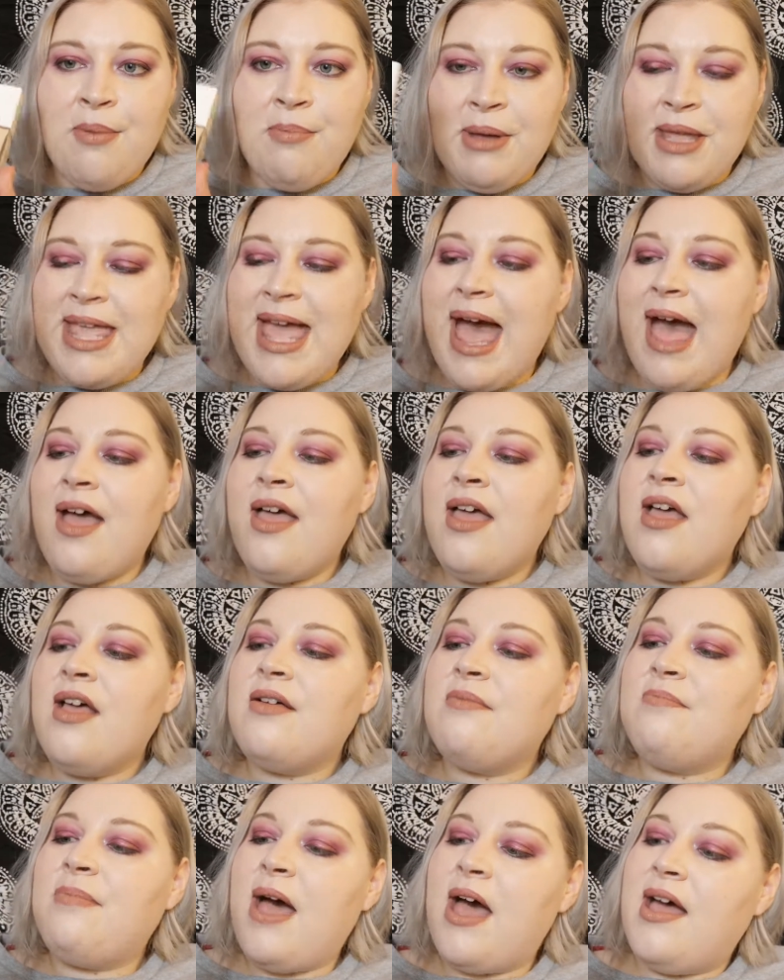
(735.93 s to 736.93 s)
But yeah,
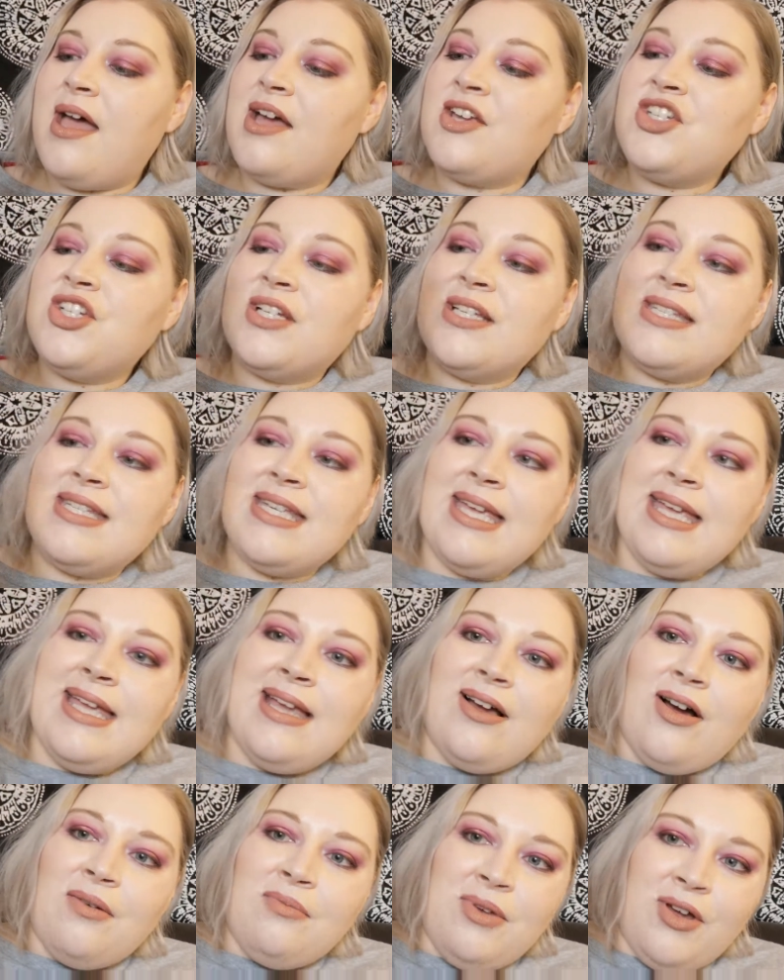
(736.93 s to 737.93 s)
as you can see,
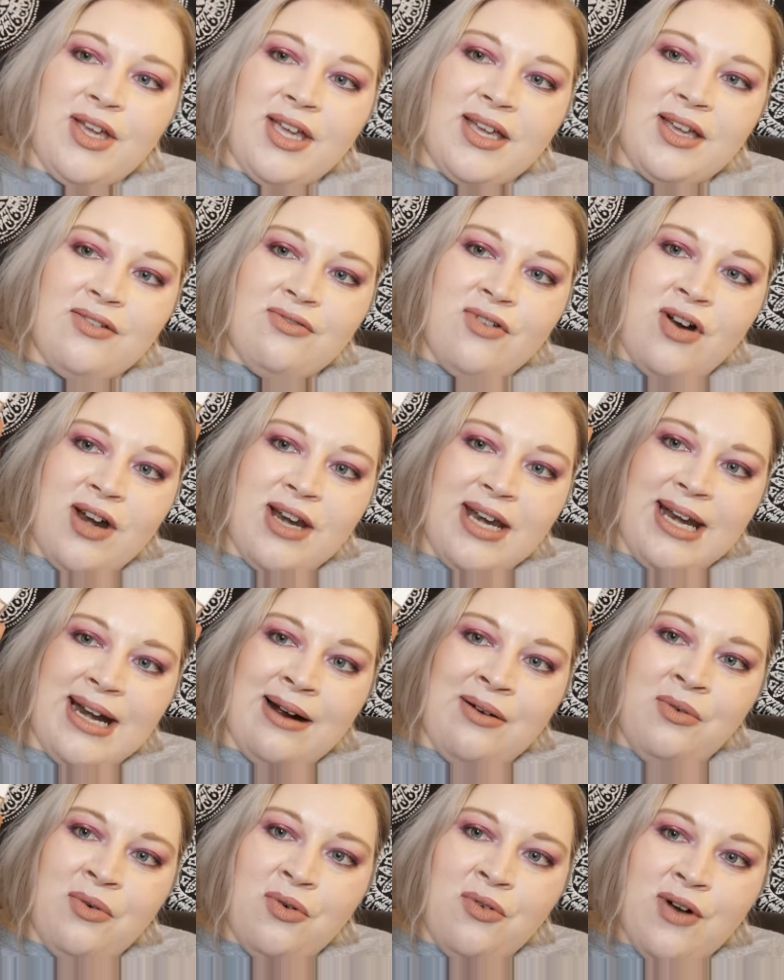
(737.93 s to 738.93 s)
I'm like running
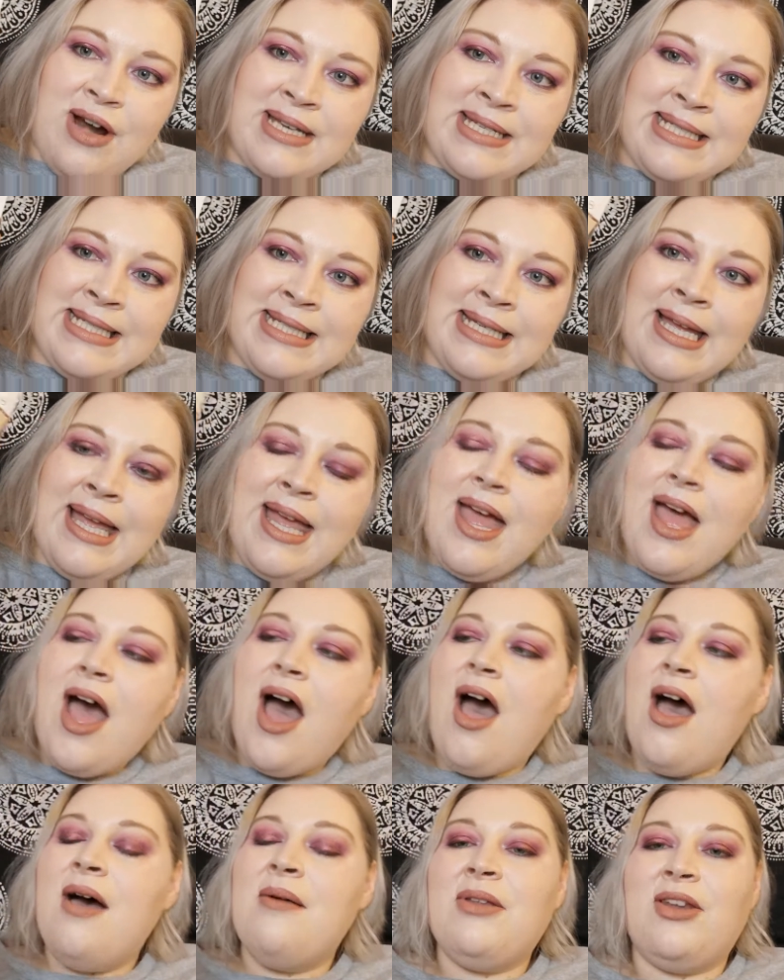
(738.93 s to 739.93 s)
out already,
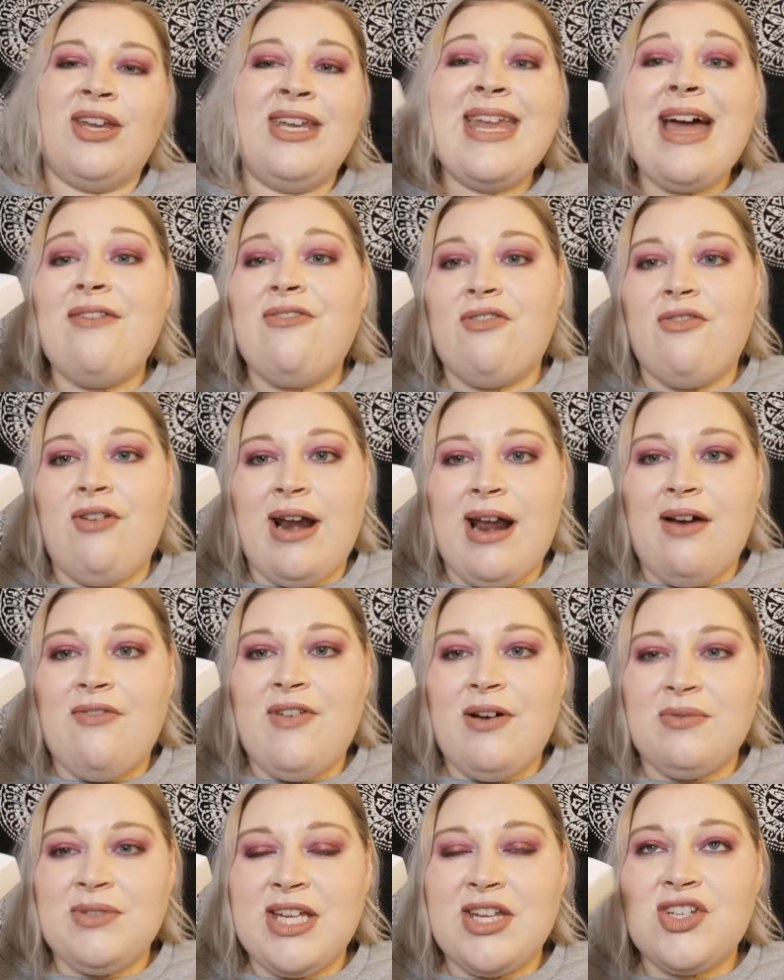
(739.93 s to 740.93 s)
and I never run out of
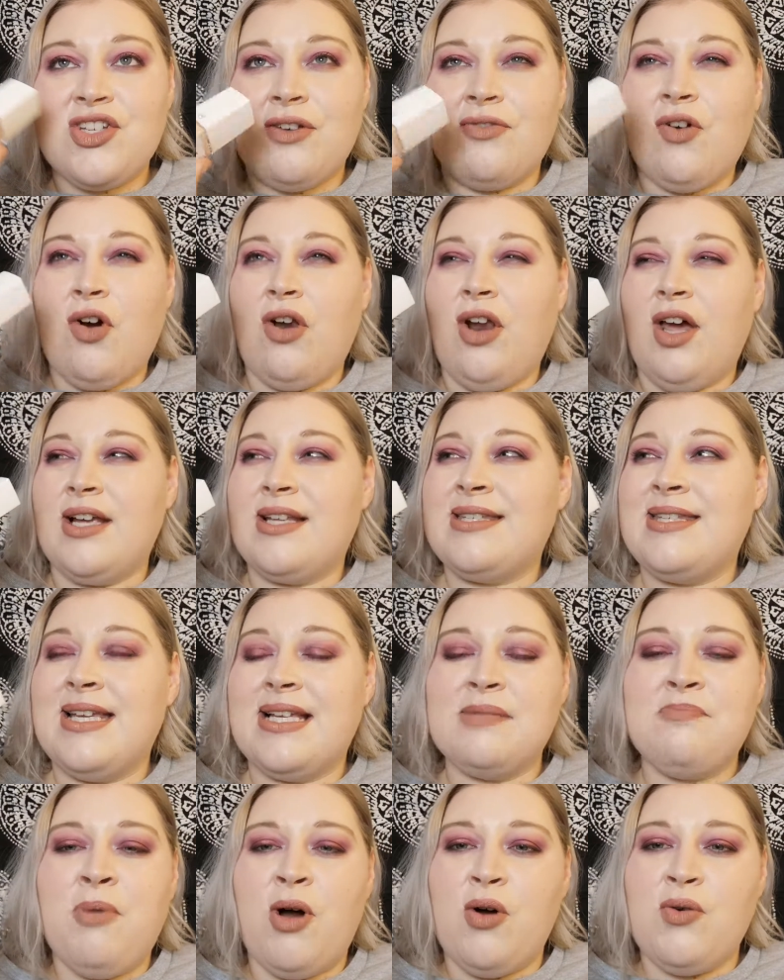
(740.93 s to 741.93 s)
foundation. I've got like
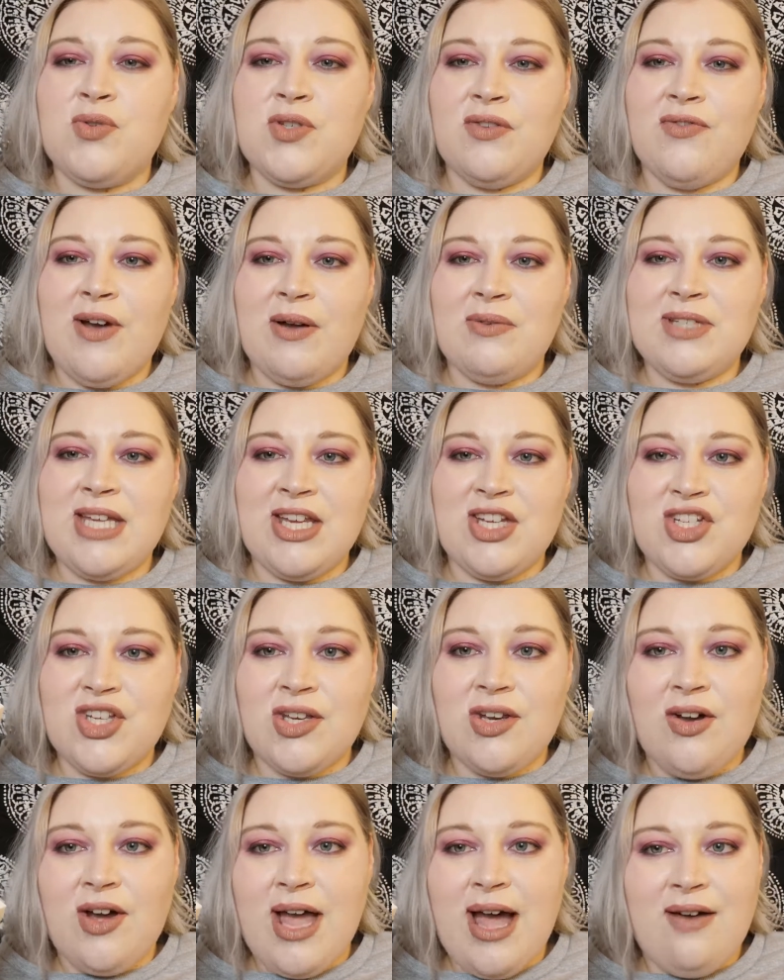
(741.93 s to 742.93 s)
6 bottles of foundation
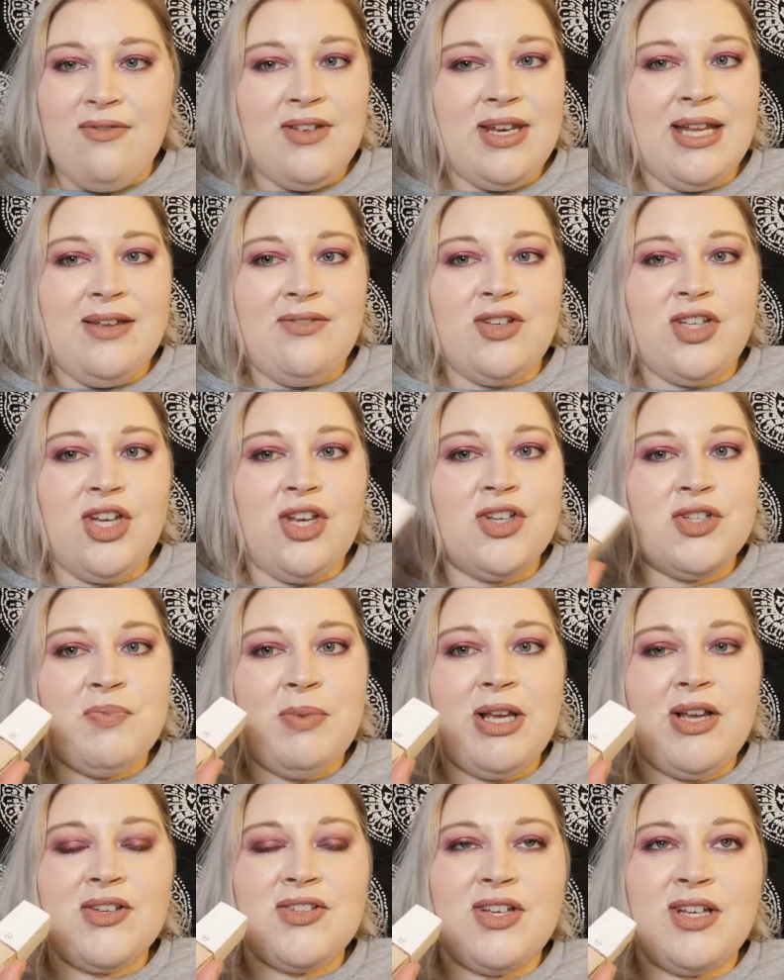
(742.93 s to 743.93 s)
that I haven't even used
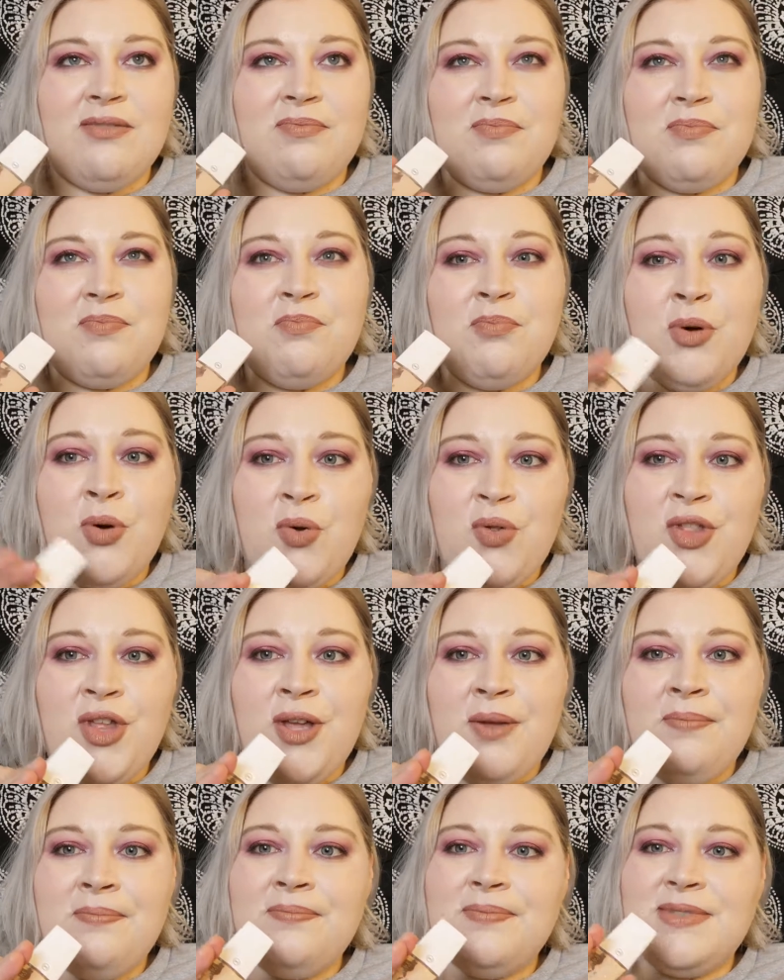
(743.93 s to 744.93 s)
because I bought
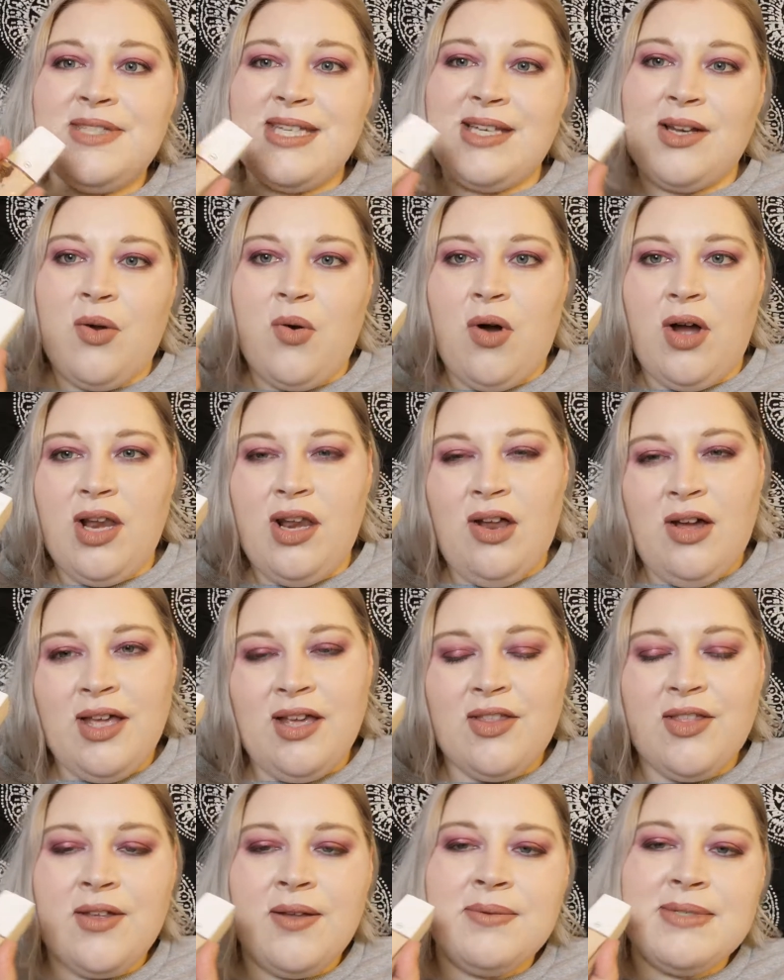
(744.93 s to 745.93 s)
them, didn't quite
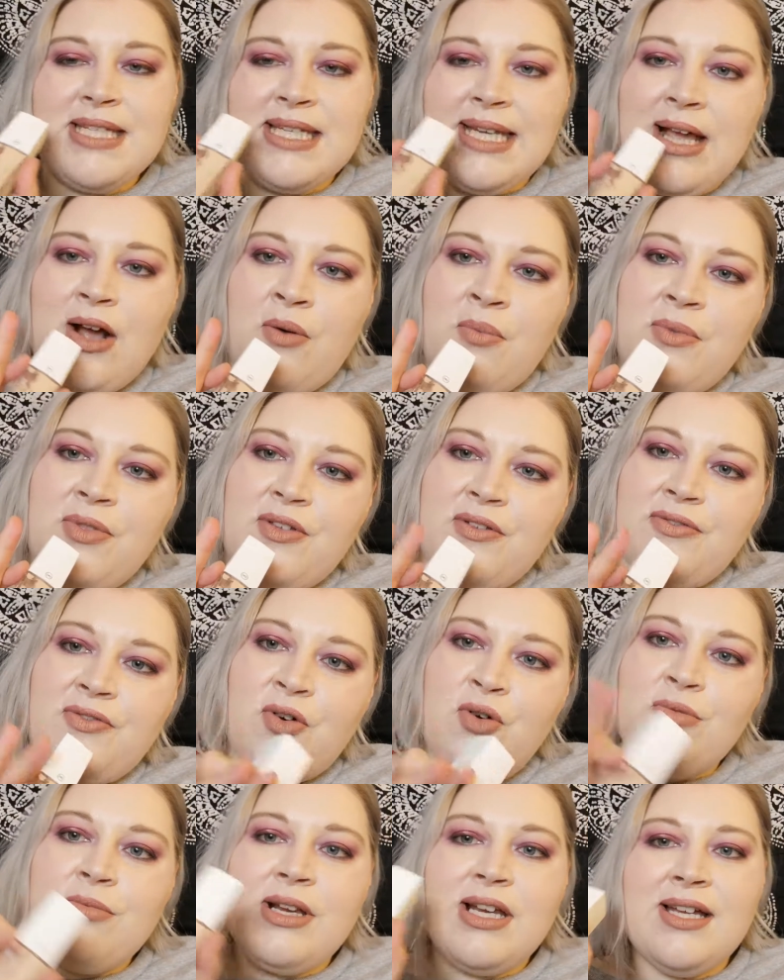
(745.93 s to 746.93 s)
like them, didn't get on with the
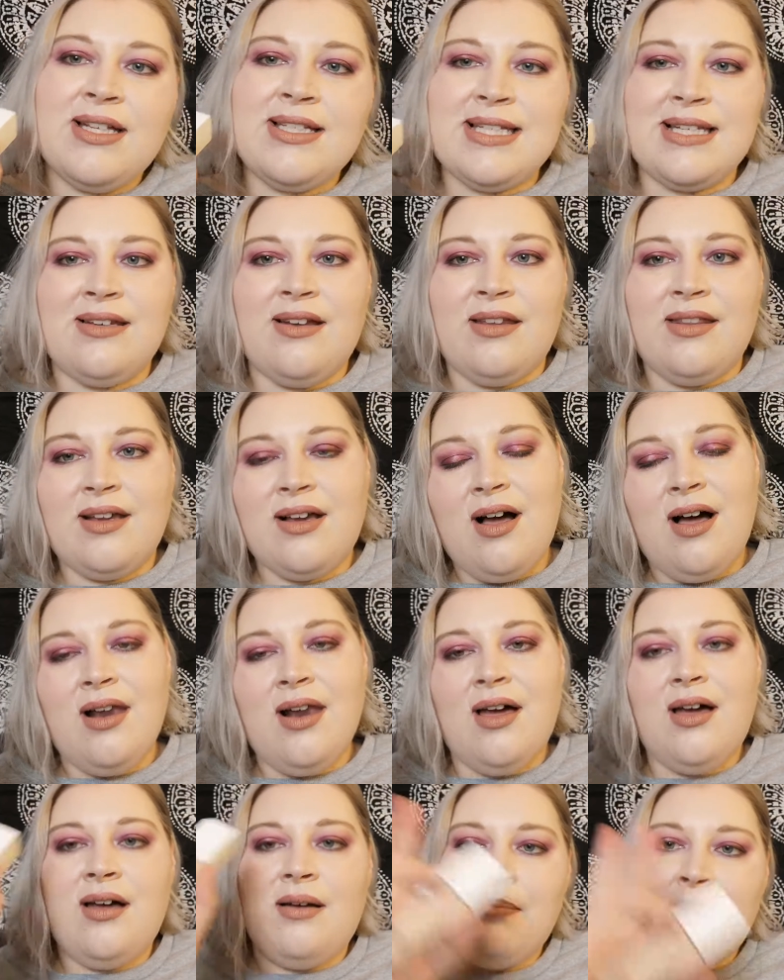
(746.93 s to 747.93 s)
formula, didn't like the
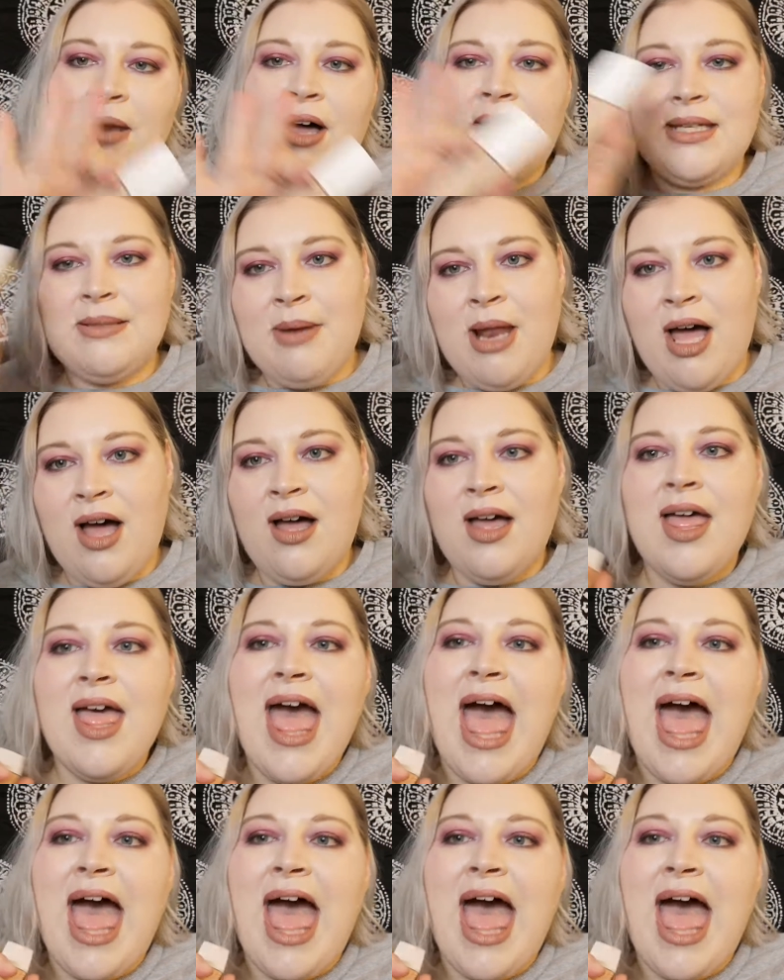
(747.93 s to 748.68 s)
colour, blah de blah.